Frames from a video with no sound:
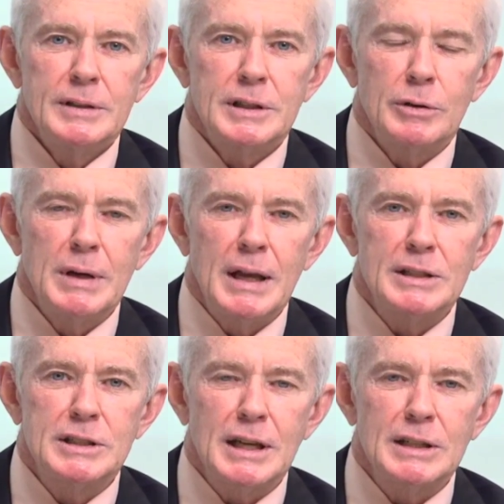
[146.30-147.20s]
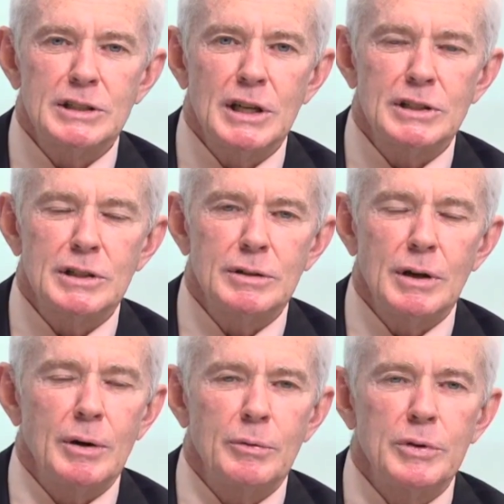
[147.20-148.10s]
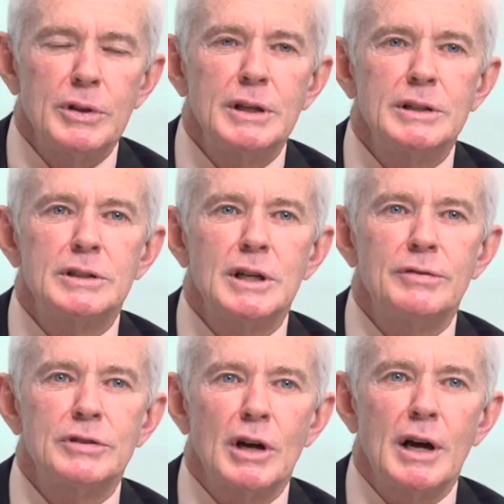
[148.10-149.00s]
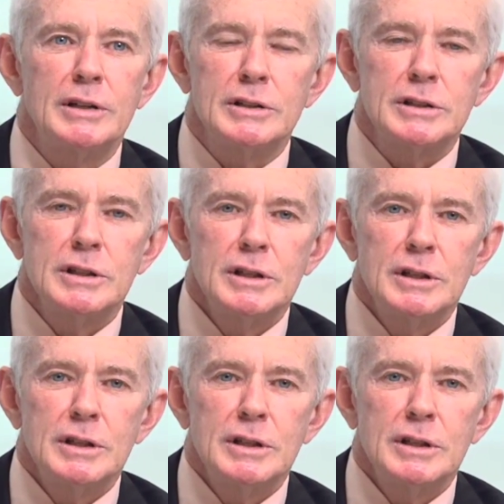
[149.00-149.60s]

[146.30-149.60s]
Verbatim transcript: So we had a second session with the chief scientist.